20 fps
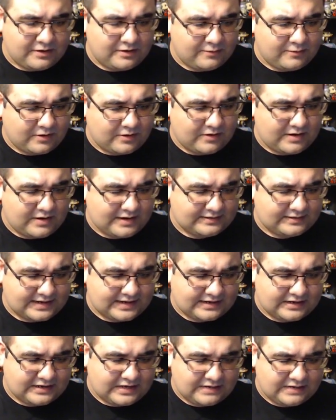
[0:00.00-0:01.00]
are not that
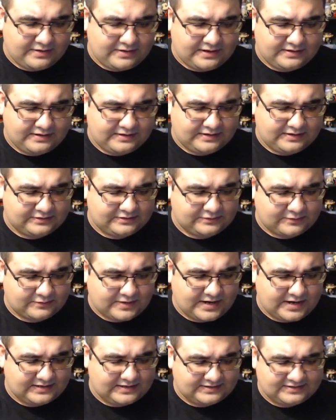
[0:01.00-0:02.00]
common in this,
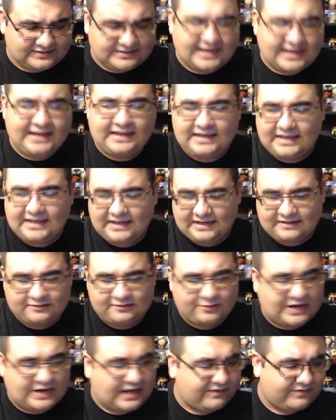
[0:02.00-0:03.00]
right? Psychic is
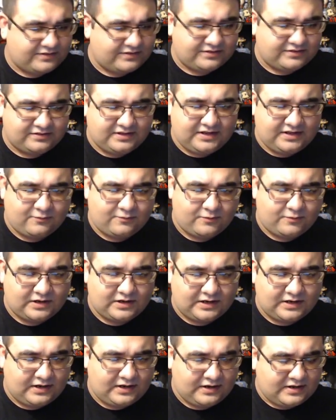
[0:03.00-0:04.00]
what I haven't seen,
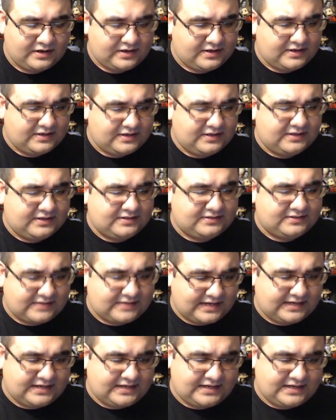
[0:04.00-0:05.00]
really.
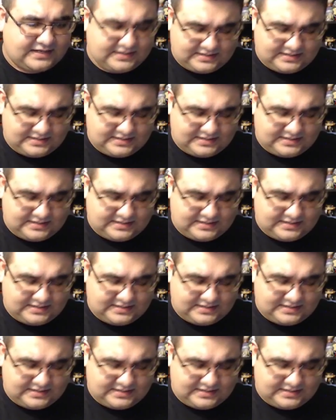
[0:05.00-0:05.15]
Psychic